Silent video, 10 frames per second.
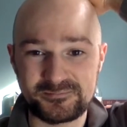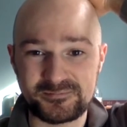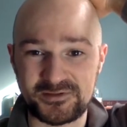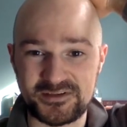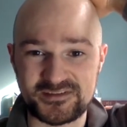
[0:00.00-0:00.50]

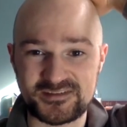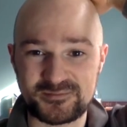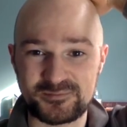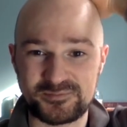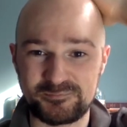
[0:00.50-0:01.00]

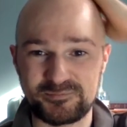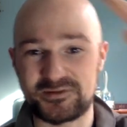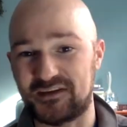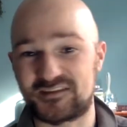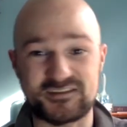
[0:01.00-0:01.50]

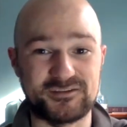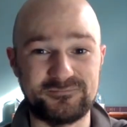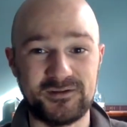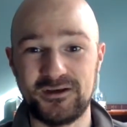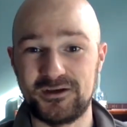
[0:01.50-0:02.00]
pleased to,
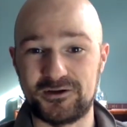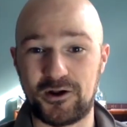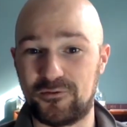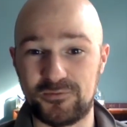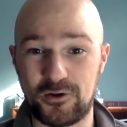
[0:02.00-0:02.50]
you know
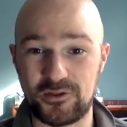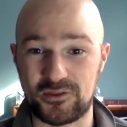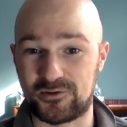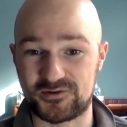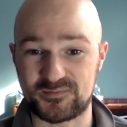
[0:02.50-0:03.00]
that
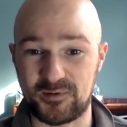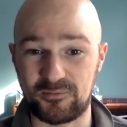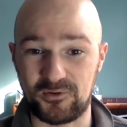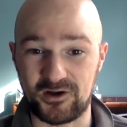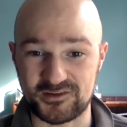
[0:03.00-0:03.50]
there's people
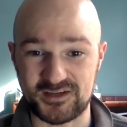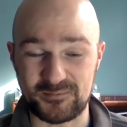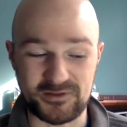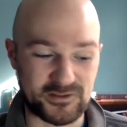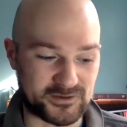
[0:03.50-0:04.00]
alongside
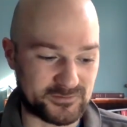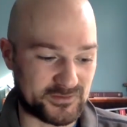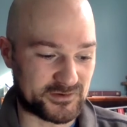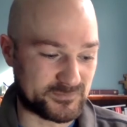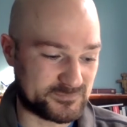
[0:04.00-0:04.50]
me that
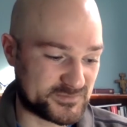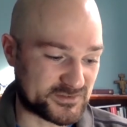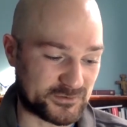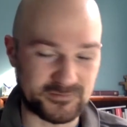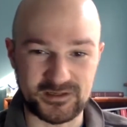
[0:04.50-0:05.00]
are
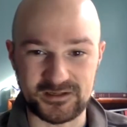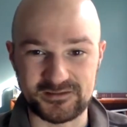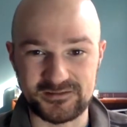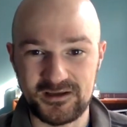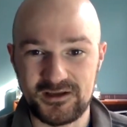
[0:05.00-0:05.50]
serving
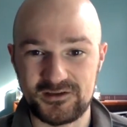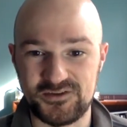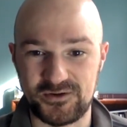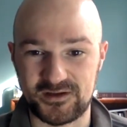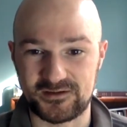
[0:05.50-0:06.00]
and
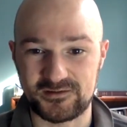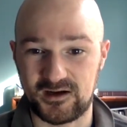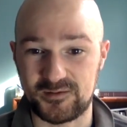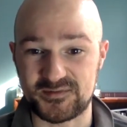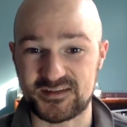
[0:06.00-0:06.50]
doing
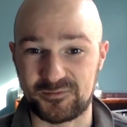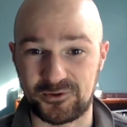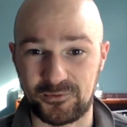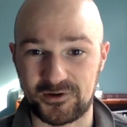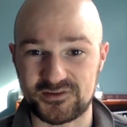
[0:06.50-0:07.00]
similar
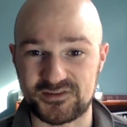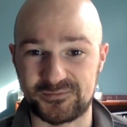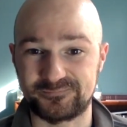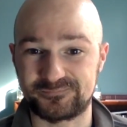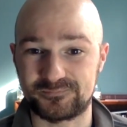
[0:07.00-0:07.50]
work. So
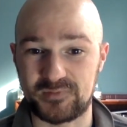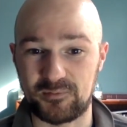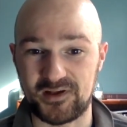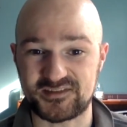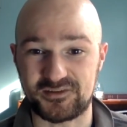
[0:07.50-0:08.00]
be
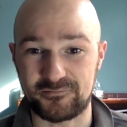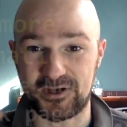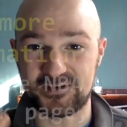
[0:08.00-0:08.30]
blessed. Love you